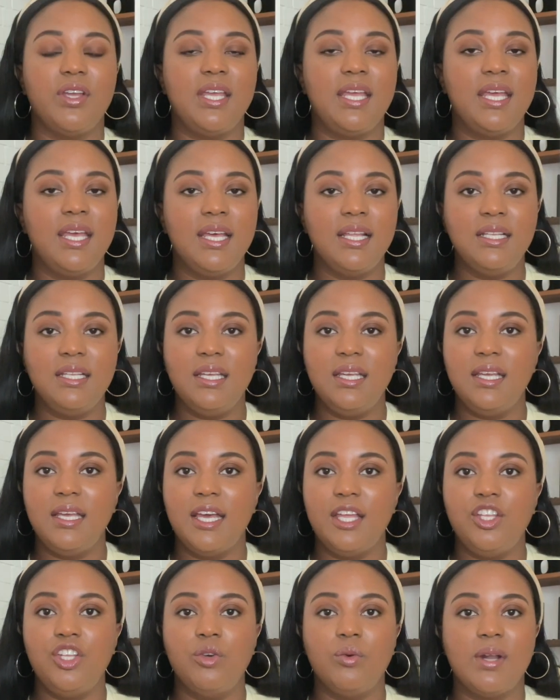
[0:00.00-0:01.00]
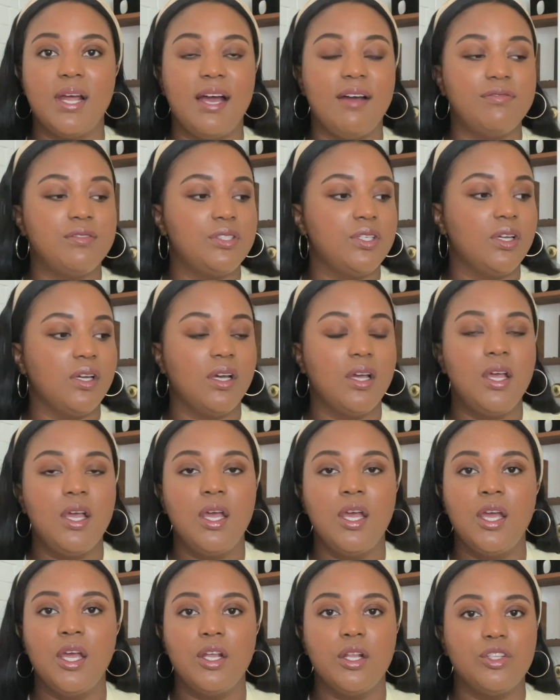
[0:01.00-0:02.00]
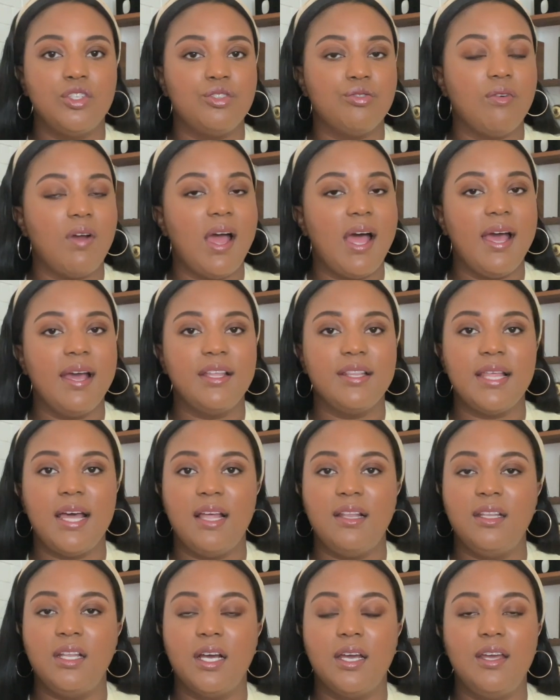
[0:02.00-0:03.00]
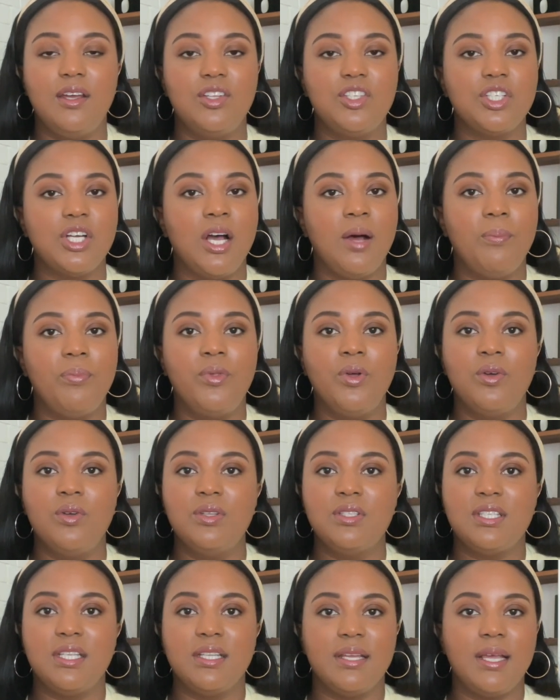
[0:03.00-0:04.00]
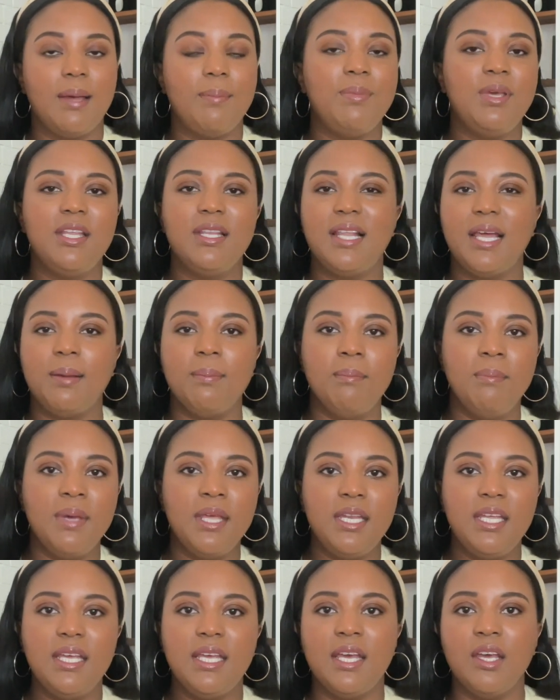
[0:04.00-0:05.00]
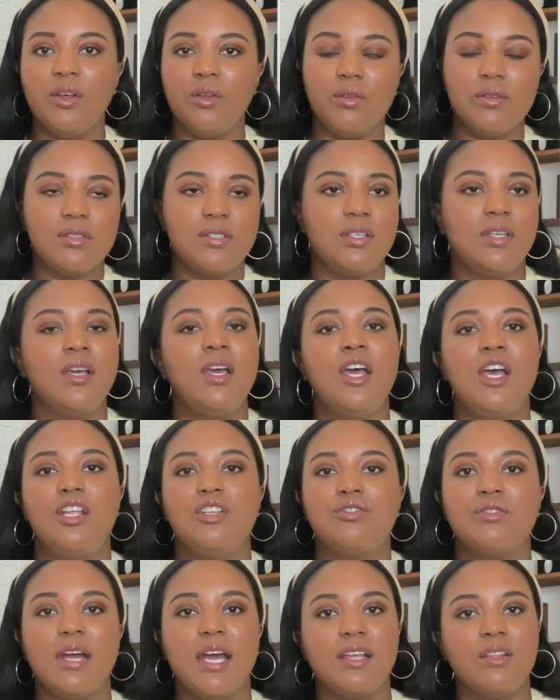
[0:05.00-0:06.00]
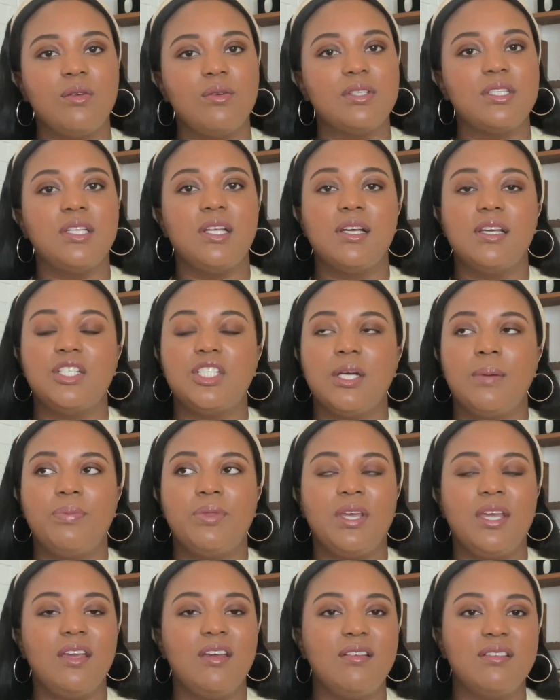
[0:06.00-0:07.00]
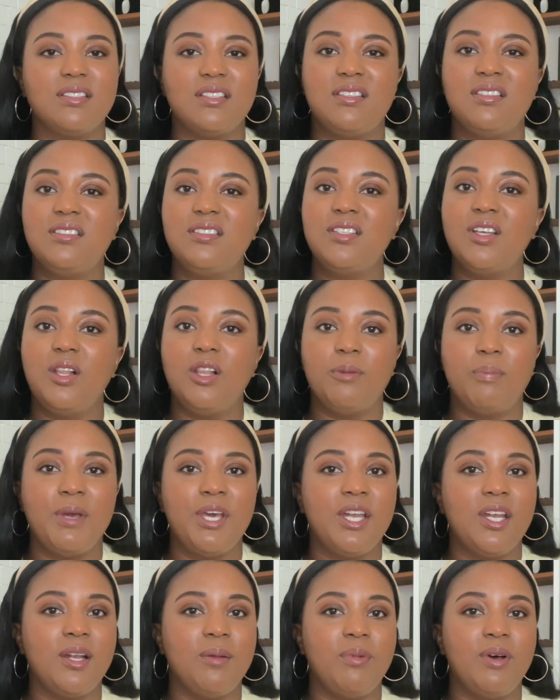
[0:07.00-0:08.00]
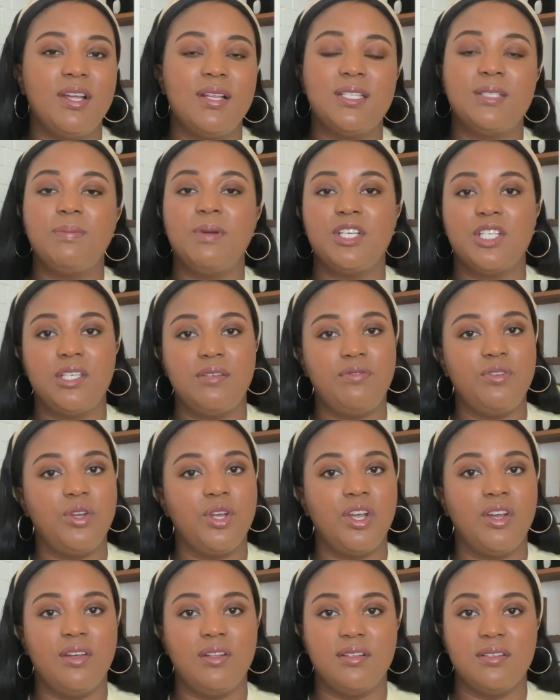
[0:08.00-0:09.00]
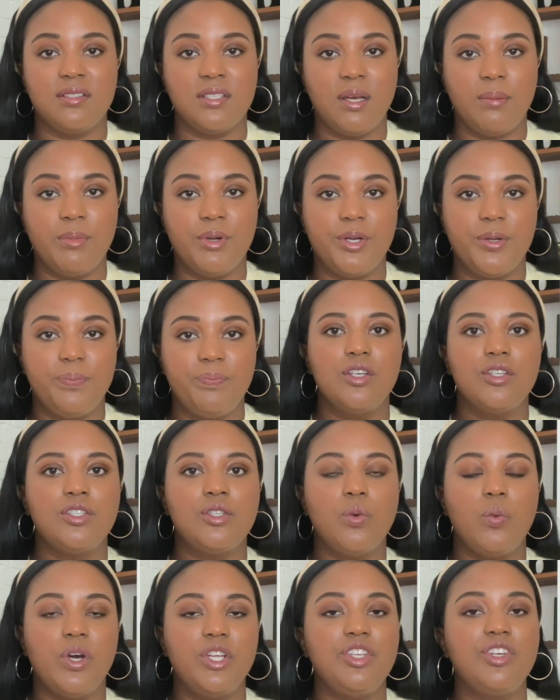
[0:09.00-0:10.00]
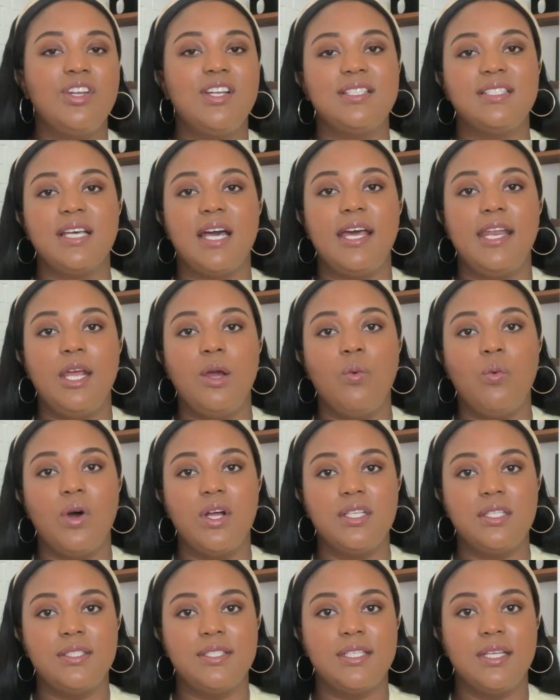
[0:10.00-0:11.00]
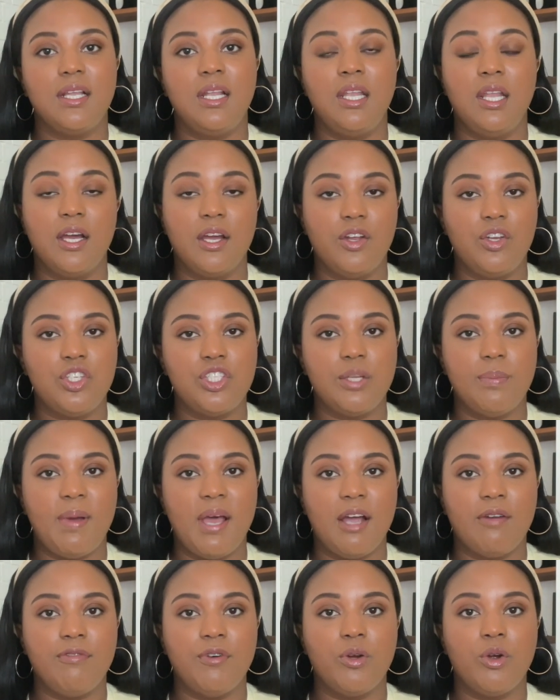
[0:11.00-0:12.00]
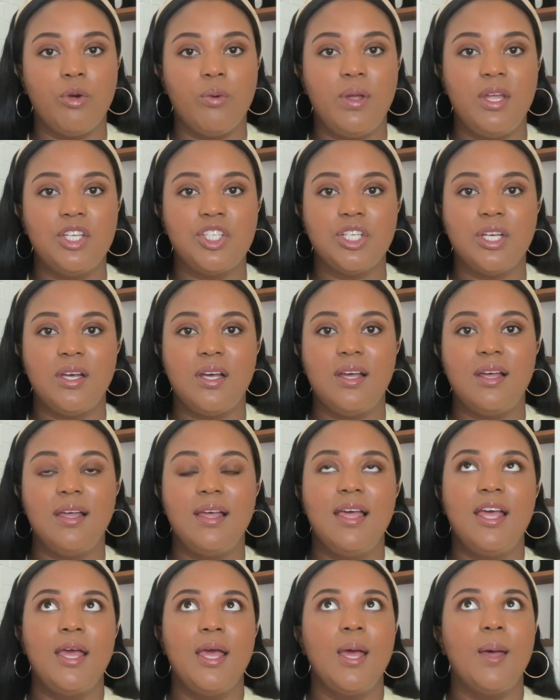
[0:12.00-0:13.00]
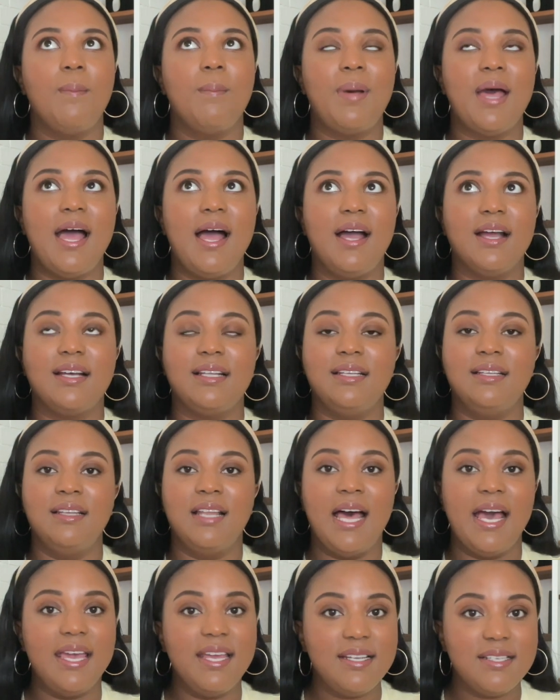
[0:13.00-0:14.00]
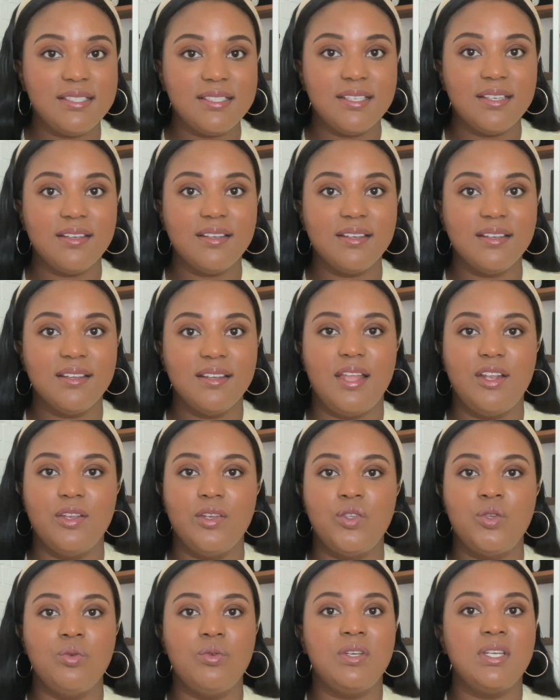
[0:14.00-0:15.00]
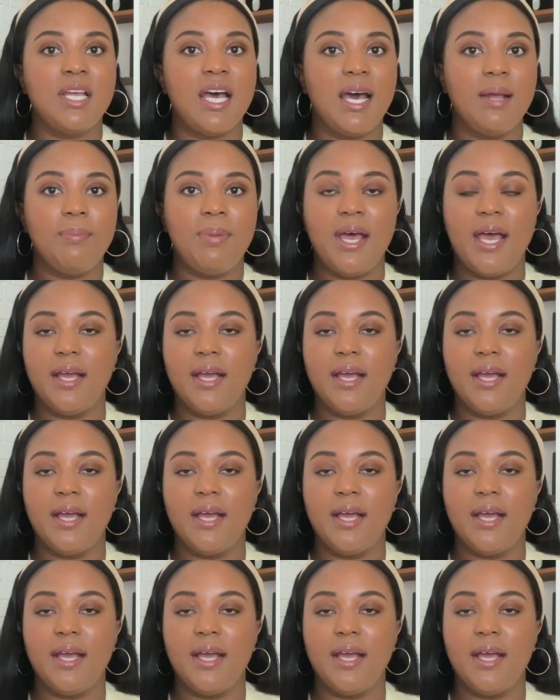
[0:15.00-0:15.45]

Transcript: hilly, and you would have to drag that luggage up those, like mini hills. Drag those luggage up the hills. It's still a pain in the butt, especially if you're here in the summer. So when you're deciding what luggage to pack for Croatia, pack light. Do not